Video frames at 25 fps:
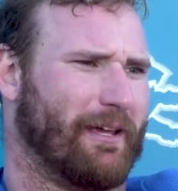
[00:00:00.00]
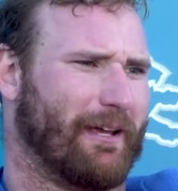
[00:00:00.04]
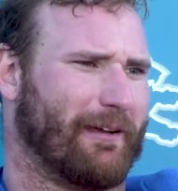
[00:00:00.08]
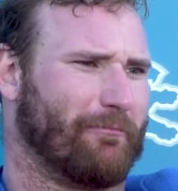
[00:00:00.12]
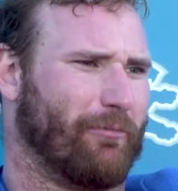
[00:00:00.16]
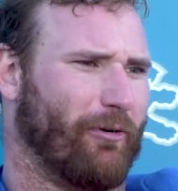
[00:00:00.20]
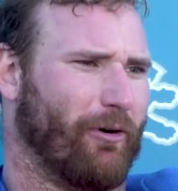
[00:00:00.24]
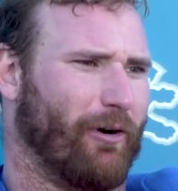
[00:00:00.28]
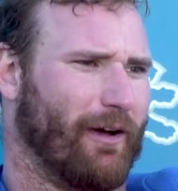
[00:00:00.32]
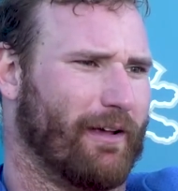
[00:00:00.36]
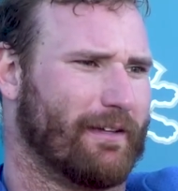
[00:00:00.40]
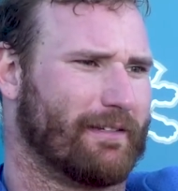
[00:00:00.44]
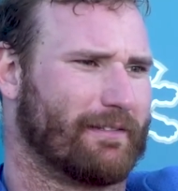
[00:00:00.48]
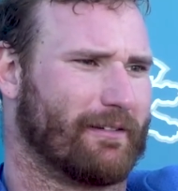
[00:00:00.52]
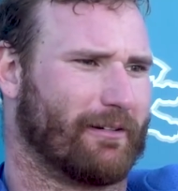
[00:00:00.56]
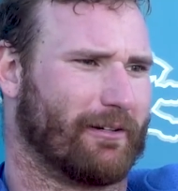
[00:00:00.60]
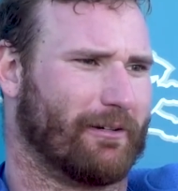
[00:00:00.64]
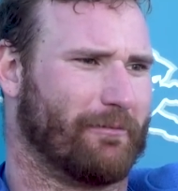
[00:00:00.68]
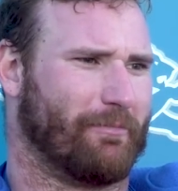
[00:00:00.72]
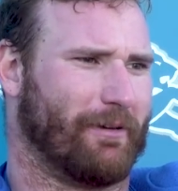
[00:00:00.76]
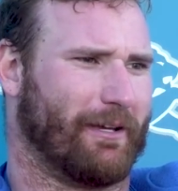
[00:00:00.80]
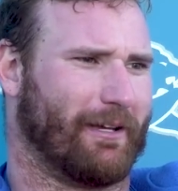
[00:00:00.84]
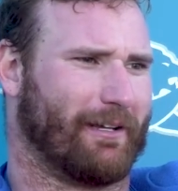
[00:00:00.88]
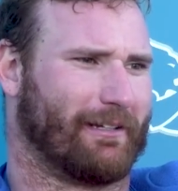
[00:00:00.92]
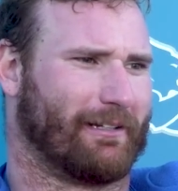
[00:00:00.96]
Big boys or
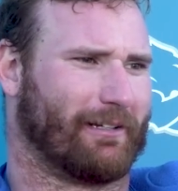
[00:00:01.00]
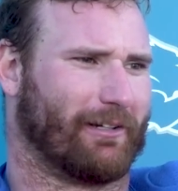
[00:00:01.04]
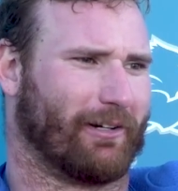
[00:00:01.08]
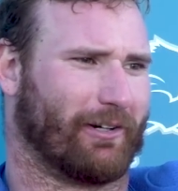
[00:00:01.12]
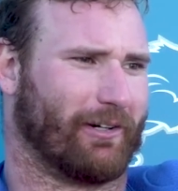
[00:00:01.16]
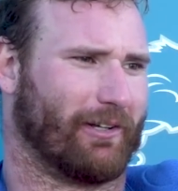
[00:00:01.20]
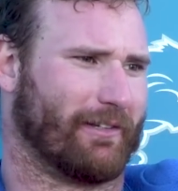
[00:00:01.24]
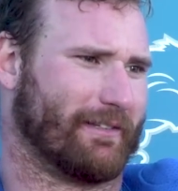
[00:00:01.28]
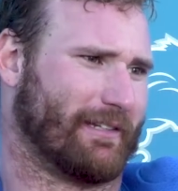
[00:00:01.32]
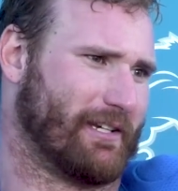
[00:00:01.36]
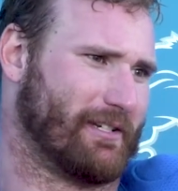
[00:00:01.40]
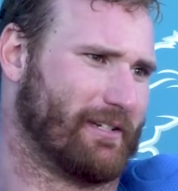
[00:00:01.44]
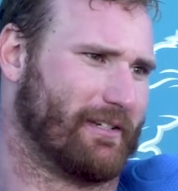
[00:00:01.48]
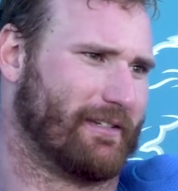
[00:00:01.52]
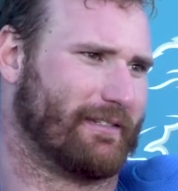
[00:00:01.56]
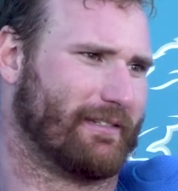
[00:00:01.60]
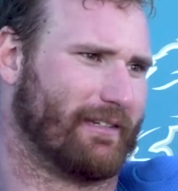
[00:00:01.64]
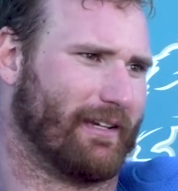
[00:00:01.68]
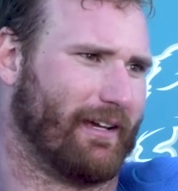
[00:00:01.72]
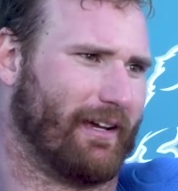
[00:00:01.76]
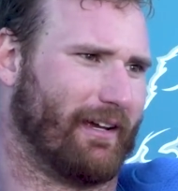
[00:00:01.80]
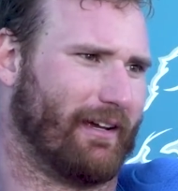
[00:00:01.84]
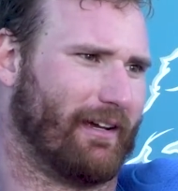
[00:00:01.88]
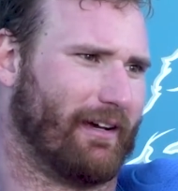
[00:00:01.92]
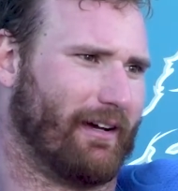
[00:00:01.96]
yeah. Big girls, I should
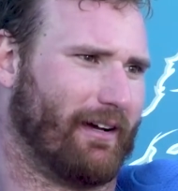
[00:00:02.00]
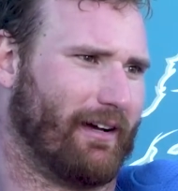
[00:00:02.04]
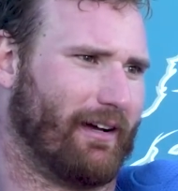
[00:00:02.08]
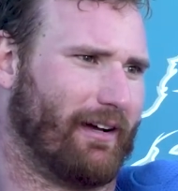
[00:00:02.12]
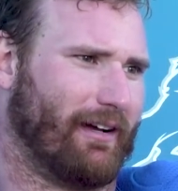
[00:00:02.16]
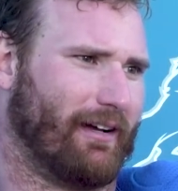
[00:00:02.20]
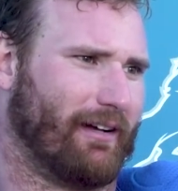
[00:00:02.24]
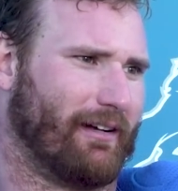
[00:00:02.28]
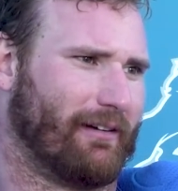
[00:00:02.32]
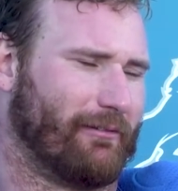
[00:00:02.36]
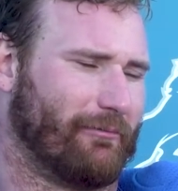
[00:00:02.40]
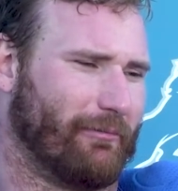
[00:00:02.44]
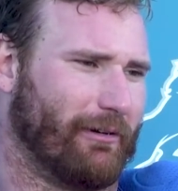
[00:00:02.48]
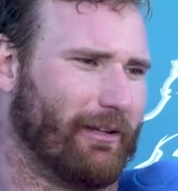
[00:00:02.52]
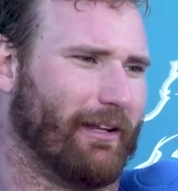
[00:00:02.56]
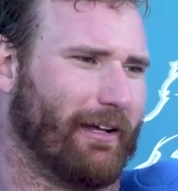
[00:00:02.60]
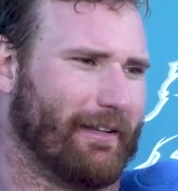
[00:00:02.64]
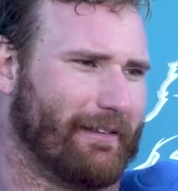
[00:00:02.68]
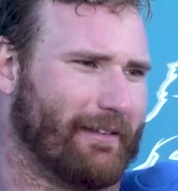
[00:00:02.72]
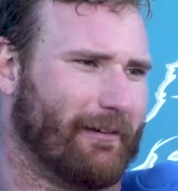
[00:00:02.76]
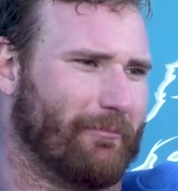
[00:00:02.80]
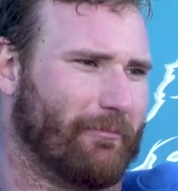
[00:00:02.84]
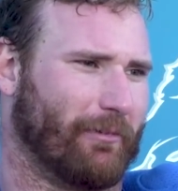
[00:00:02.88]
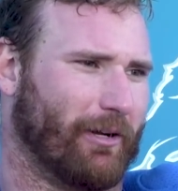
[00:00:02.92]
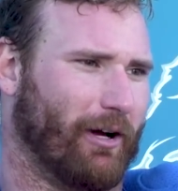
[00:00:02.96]
say. We
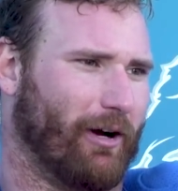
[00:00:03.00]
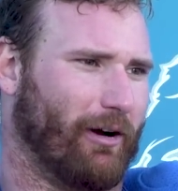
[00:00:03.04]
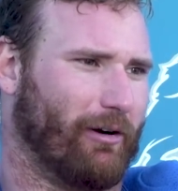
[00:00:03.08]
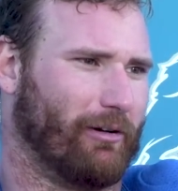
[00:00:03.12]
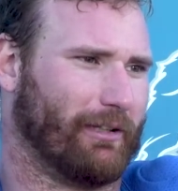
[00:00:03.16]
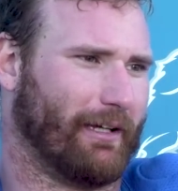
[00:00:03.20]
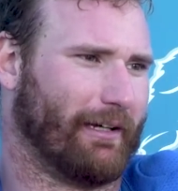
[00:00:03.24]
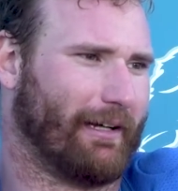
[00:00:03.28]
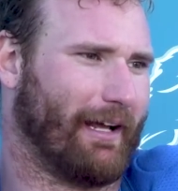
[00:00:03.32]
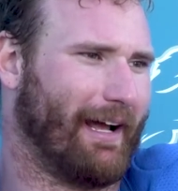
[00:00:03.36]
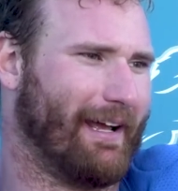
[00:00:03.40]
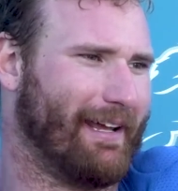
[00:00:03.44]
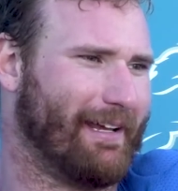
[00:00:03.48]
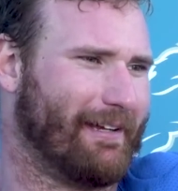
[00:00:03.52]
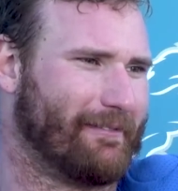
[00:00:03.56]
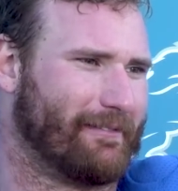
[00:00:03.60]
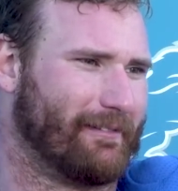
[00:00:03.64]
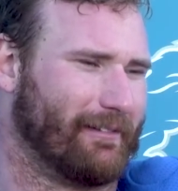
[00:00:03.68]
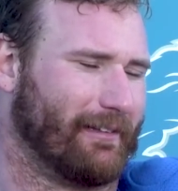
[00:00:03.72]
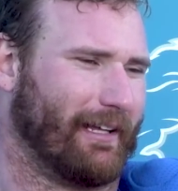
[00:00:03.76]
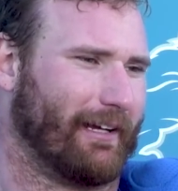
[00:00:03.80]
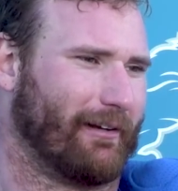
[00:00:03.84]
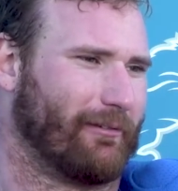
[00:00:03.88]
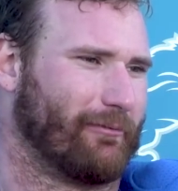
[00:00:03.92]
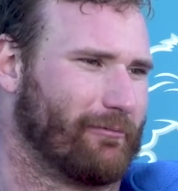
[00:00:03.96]
let them go. Like I eat
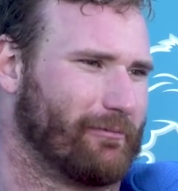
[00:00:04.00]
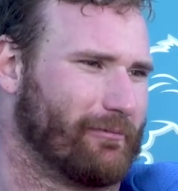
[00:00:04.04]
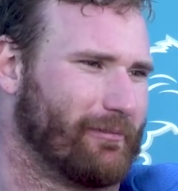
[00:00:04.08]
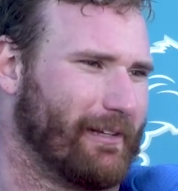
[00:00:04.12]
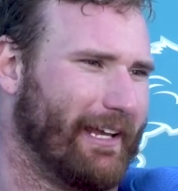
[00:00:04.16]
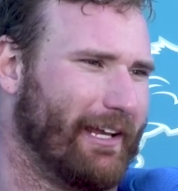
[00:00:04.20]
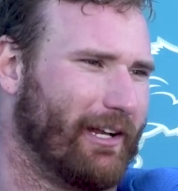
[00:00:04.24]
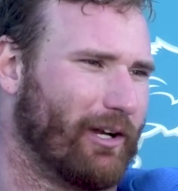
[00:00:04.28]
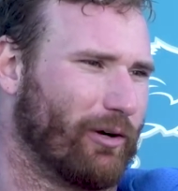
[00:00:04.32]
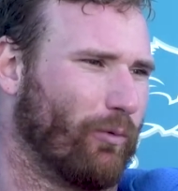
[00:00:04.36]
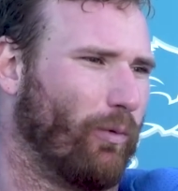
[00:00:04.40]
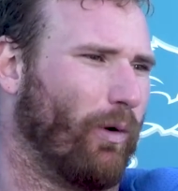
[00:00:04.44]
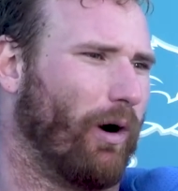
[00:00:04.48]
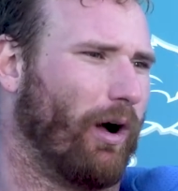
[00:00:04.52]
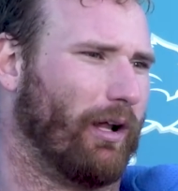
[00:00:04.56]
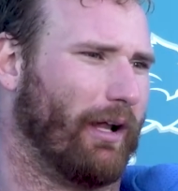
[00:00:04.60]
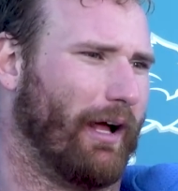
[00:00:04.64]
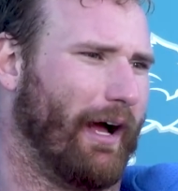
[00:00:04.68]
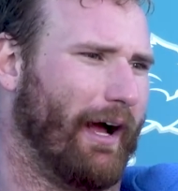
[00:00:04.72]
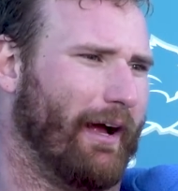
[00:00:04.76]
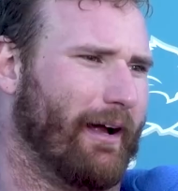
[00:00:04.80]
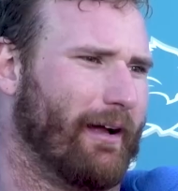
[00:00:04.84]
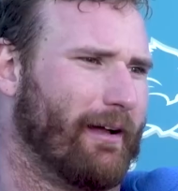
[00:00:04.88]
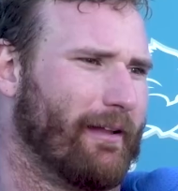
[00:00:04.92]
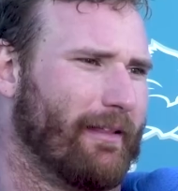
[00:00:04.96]
like eater
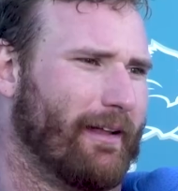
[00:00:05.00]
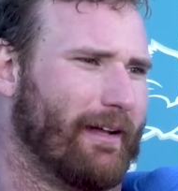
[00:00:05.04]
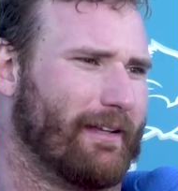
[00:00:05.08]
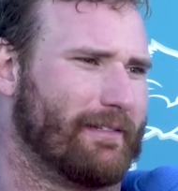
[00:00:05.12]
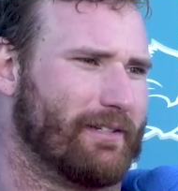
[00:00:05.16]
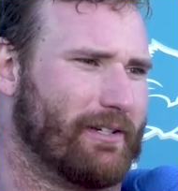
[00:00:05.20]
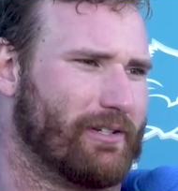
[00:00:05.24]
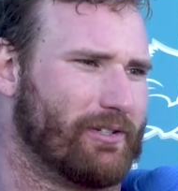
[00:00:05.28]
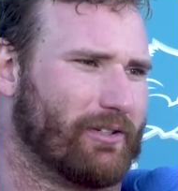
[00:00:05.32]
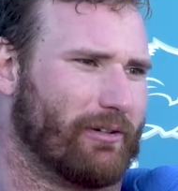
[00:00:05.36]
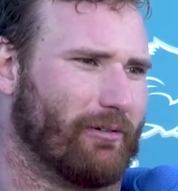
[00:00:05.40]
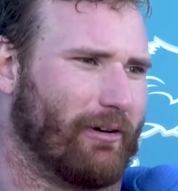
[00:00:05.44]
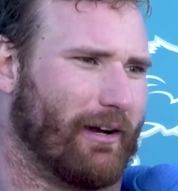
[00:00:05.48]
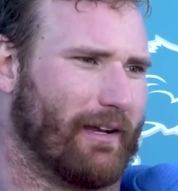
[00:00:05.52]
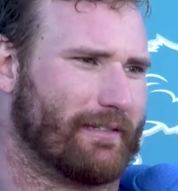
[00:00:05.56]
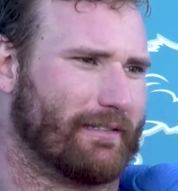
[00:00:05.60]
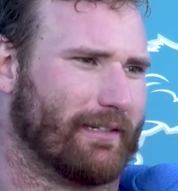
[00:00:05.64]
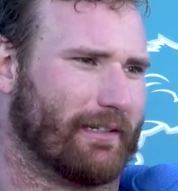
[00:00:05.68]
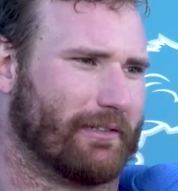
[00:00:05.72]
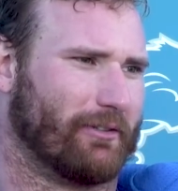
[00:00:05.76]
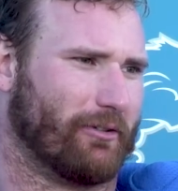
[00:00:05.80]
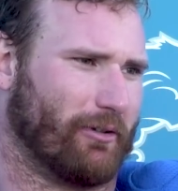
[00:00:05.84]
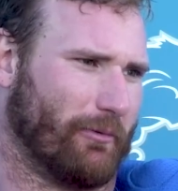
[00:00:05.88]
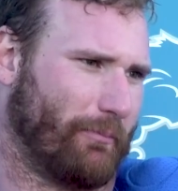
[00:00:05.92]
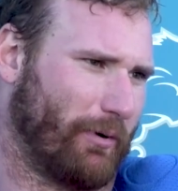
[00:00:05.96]
walleye. That's usually what I
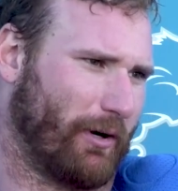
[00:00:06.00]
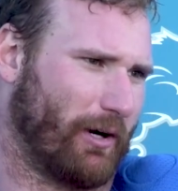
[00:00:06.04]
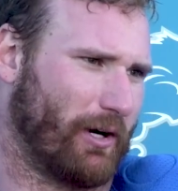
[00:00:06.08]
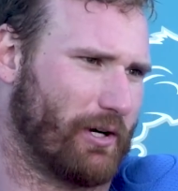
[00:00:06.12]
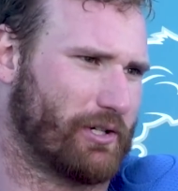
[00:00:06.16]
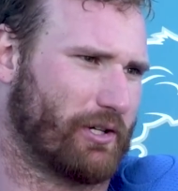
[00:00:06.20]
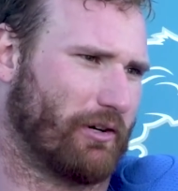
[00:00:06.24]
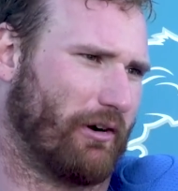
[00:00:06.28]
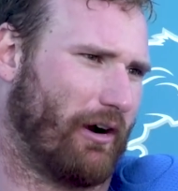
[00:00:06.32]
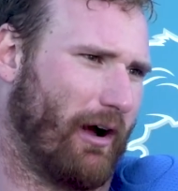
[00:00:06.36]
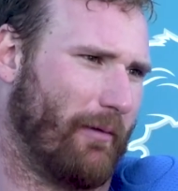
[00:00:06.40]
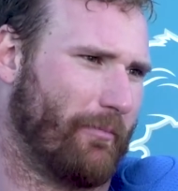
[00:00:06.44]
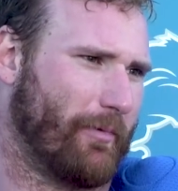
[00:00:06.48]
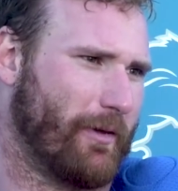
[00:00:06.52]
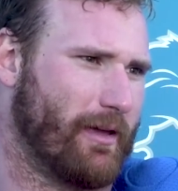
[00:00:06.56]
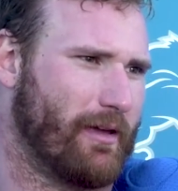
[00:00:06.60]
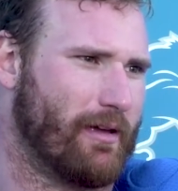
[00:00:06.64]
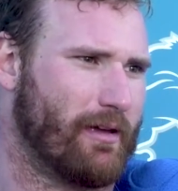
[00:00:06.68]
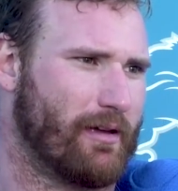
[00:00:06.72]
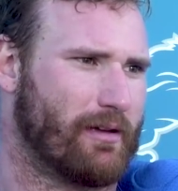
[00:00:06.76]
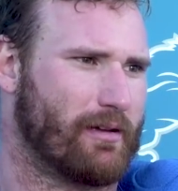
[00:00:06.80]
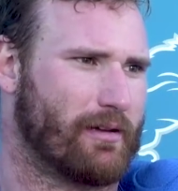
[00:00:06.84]
stick to, or perch, crappie.